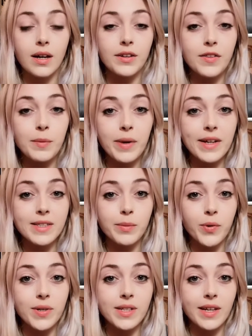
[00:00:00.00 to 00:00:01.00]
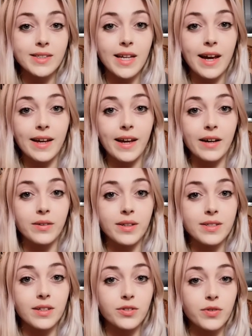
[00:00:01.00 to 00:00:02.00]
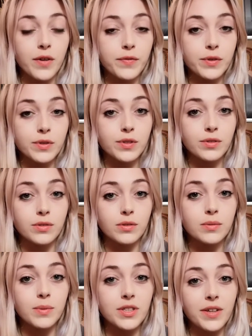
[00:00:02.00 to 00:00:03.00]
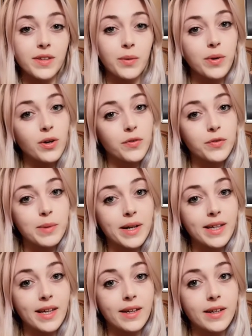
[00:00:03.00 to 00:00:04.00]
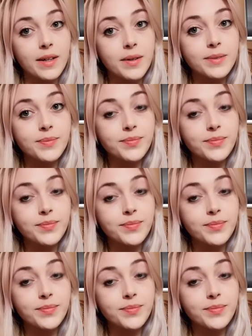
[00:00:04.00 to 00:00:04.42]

Another place the boys like to hang out is under our footstool, which I think we got from IKEA.